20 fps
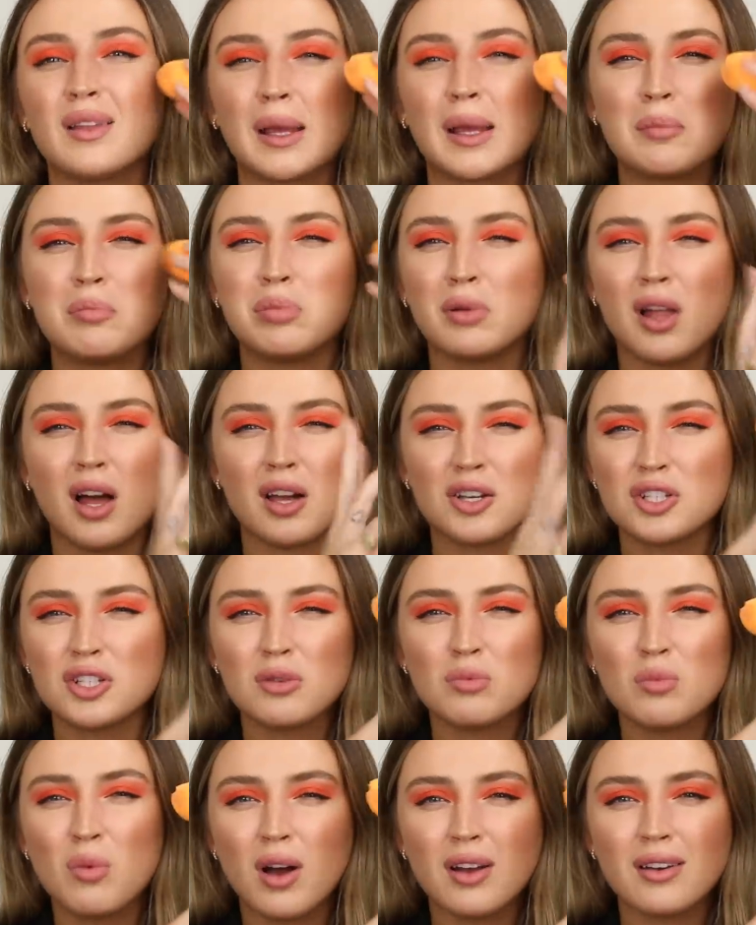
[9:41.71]
like blush
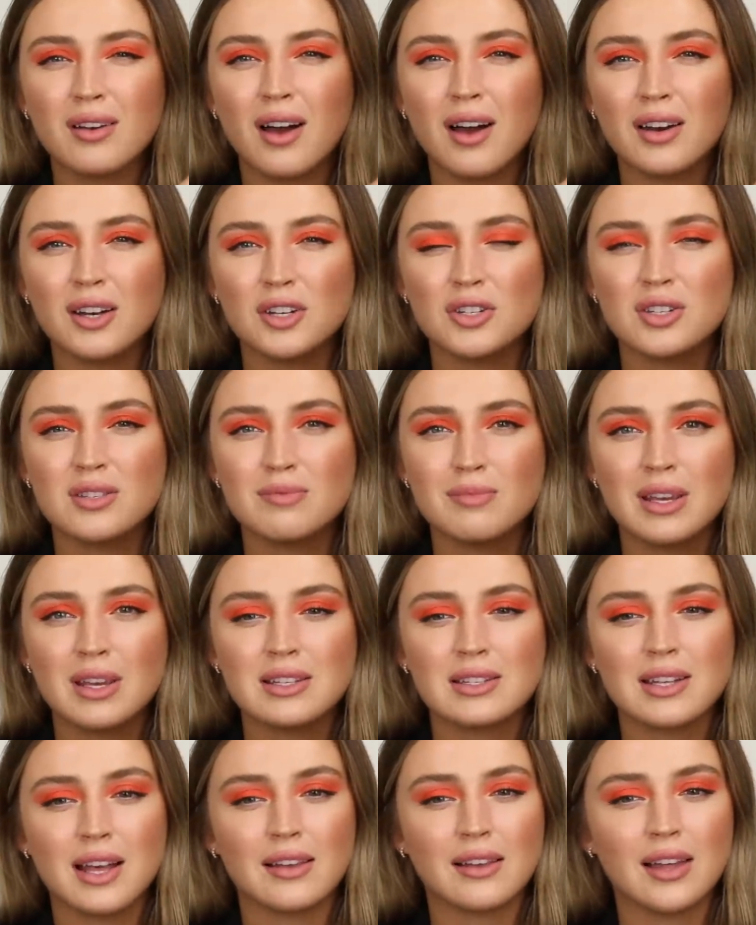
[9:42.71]
and whatnot. It just
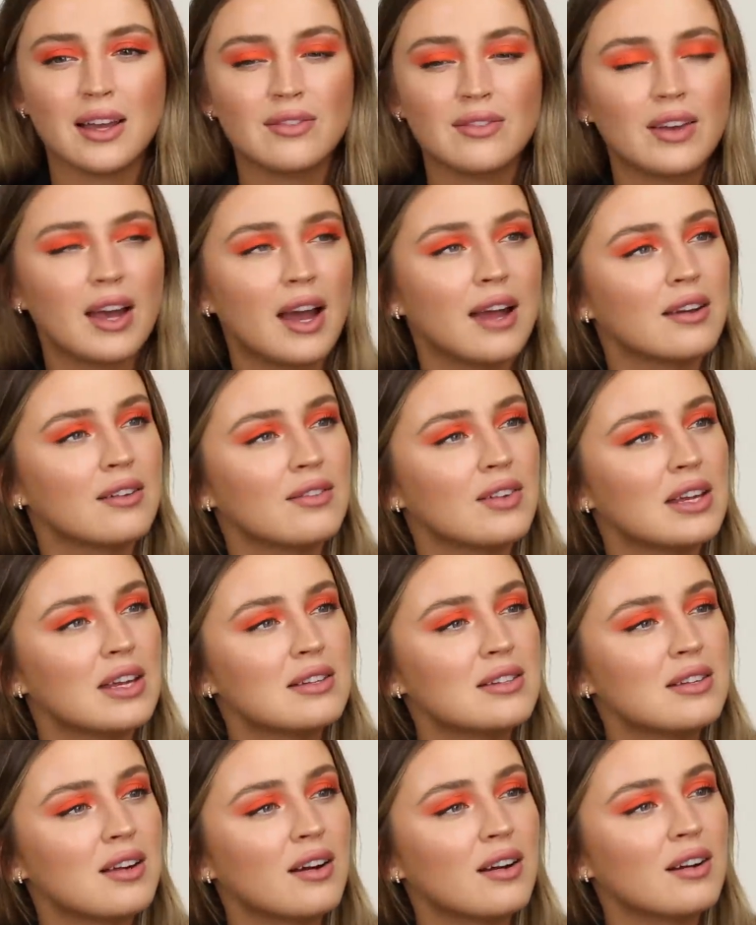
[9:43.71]
makes that life kind of
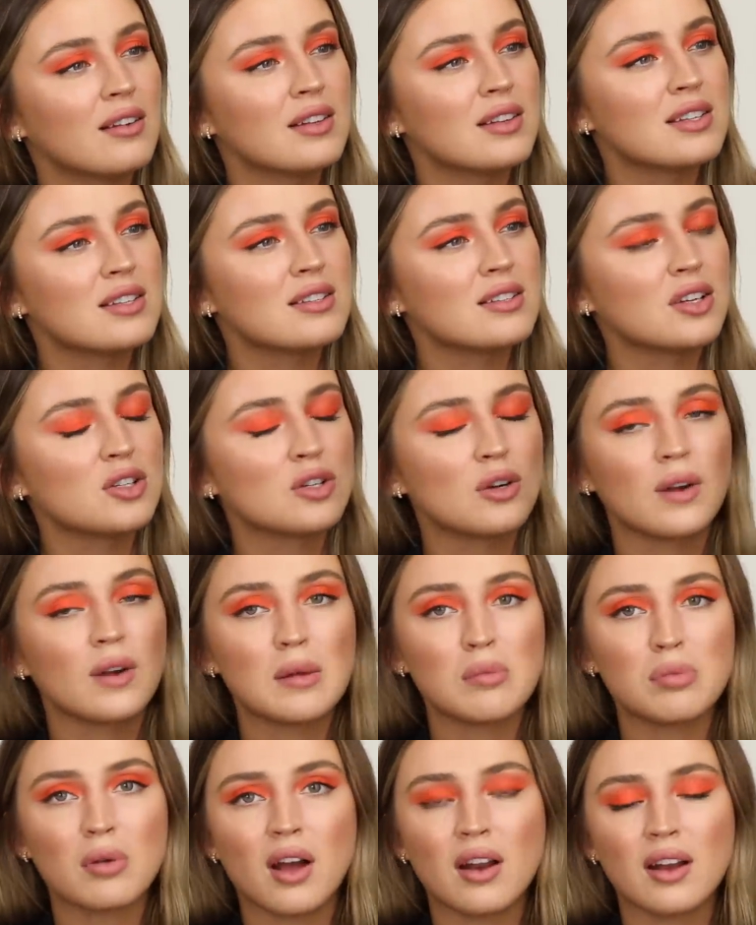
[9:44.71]
easier. This is such a
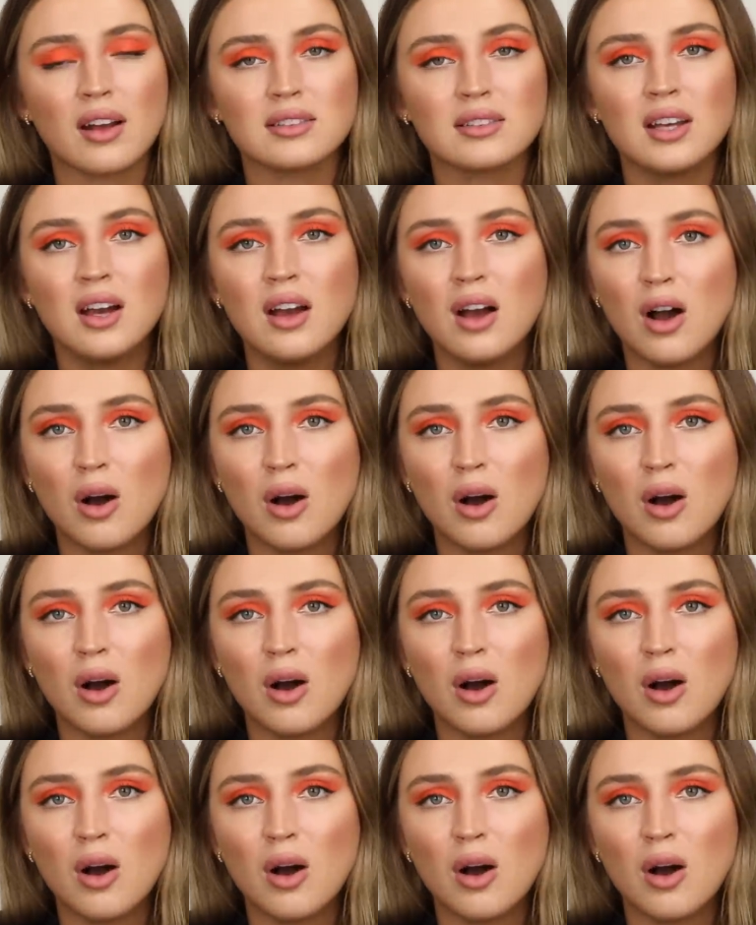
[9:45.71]
great product.